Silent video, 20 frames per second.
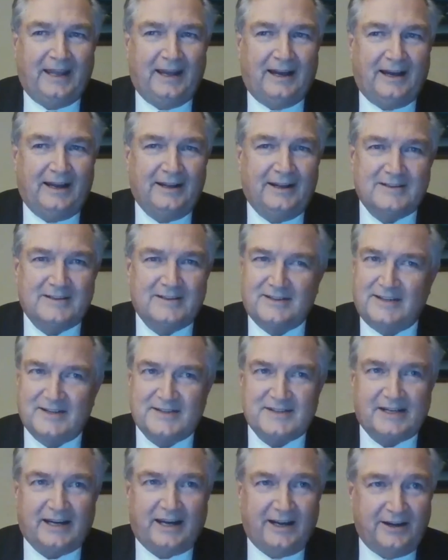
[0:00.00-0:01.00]
I
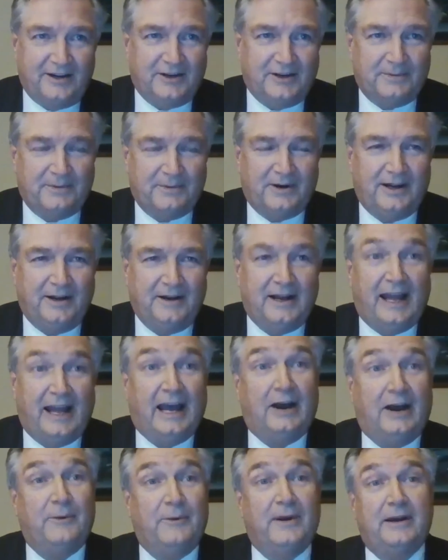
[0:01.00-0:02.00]
decided to run.
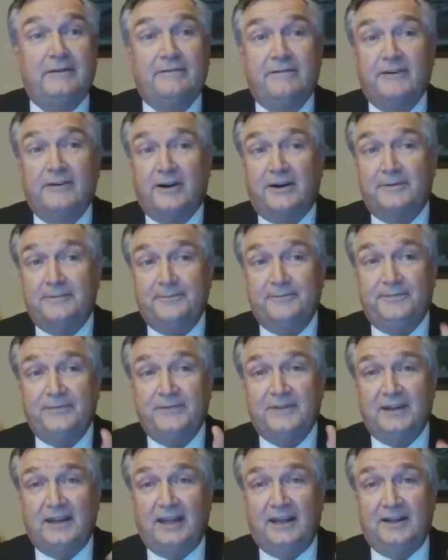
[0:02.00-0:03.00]
However,
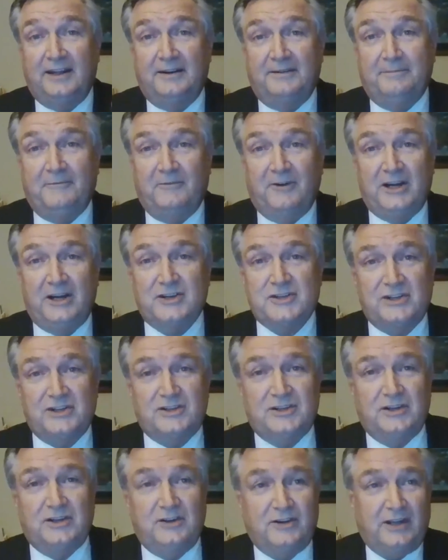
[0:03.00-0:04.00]
in Region
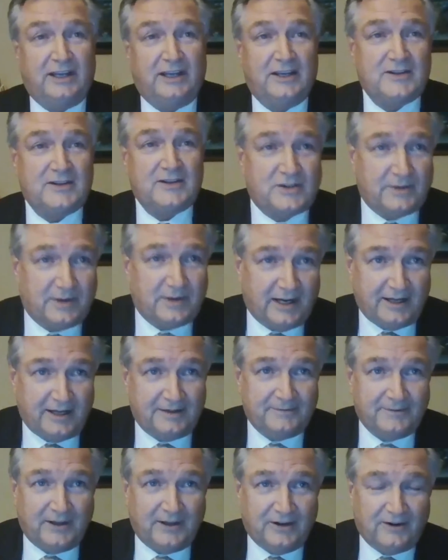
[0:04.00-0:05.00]
two
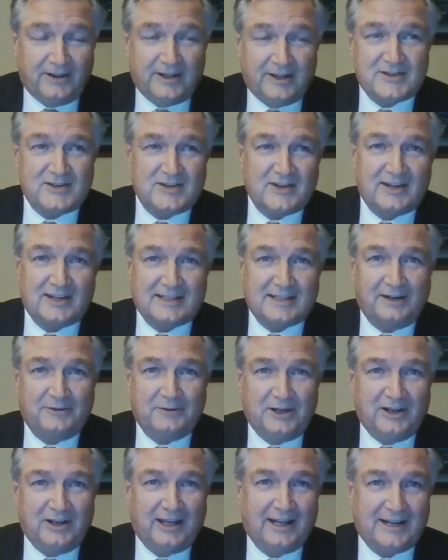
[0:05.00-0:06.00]
history, you know, this is the thing
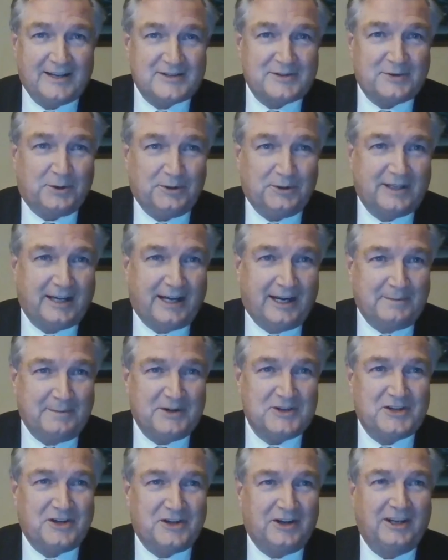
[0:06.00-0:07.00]
when you get us old
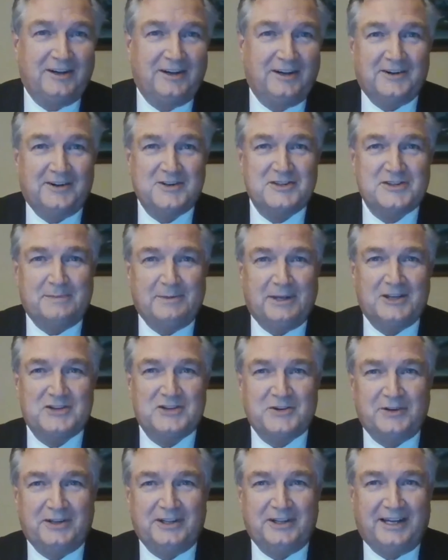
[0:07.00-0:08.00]
timers here, you learn some
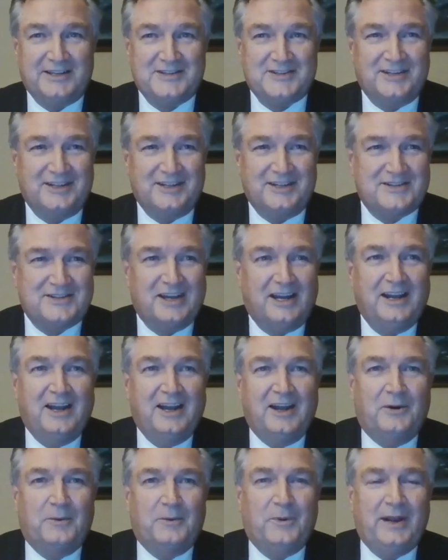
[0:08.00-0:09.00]
history lessons.
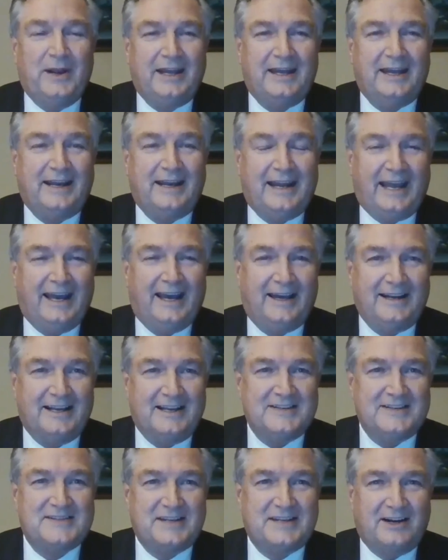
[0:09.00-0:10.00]
We had had
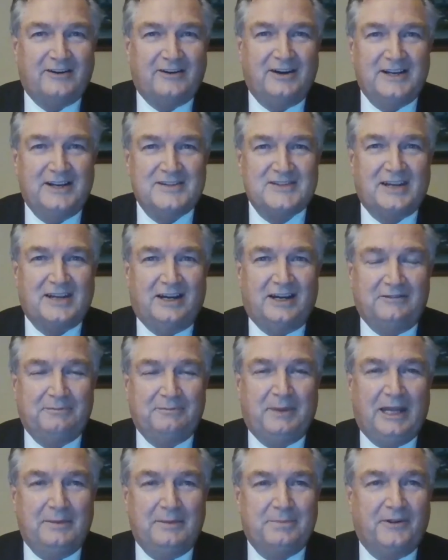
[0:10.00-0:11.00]
a series of
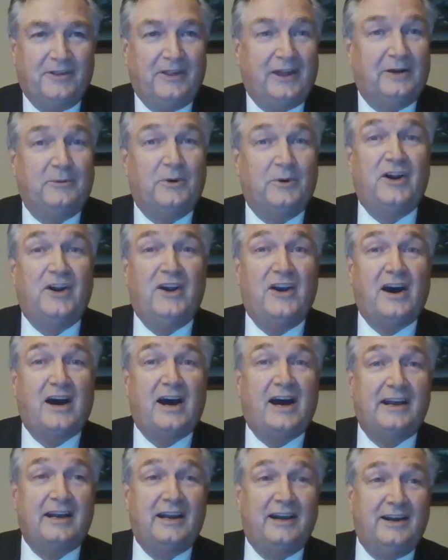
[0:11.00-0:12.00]
people that were
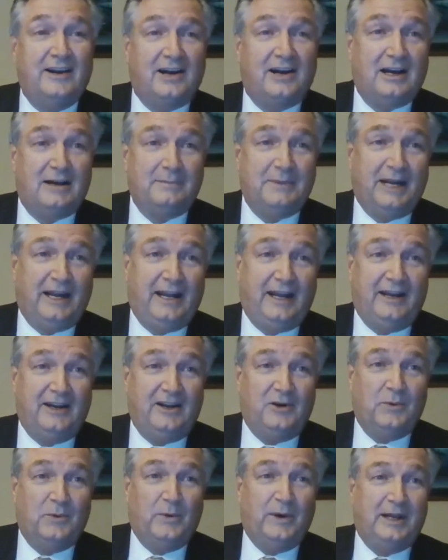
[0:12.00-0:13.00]
not
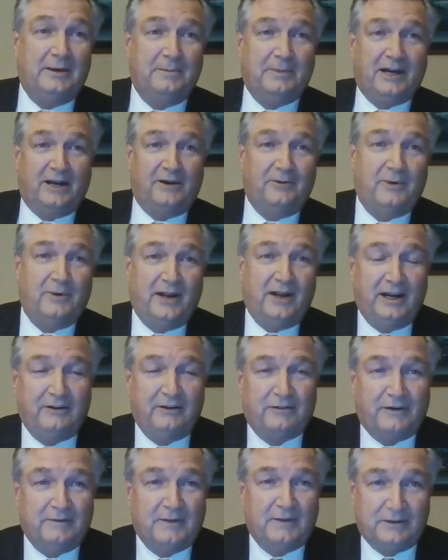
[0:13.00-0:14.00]
nominated win by running
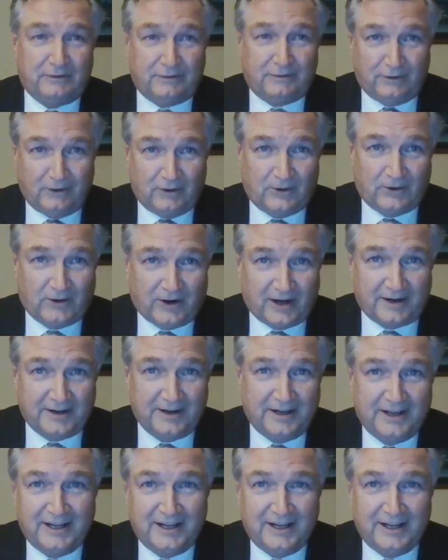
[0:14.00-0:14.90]
from the floor.